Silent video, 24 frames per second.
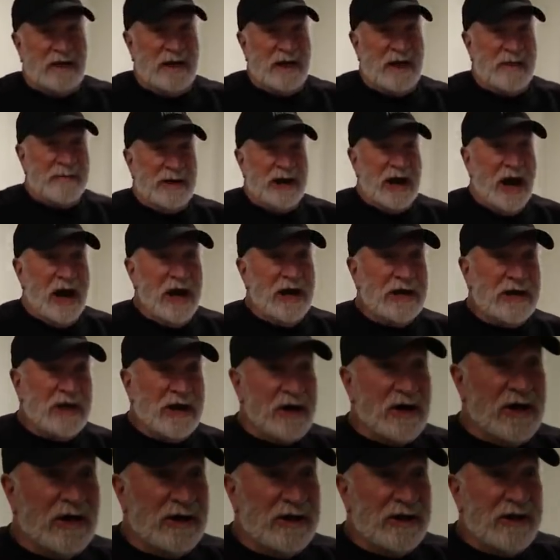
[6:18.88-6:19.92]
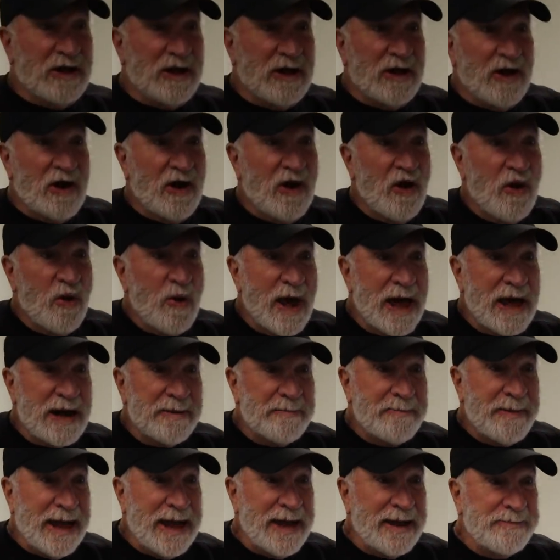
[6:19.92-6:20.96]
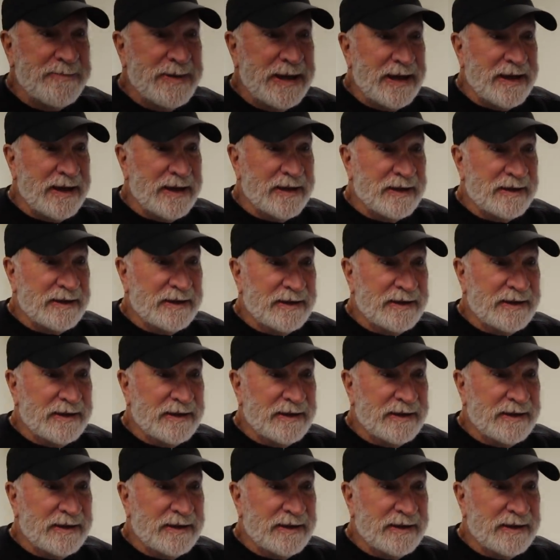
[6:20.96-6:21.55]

I'm an uncle? Yeah. Who had a baby?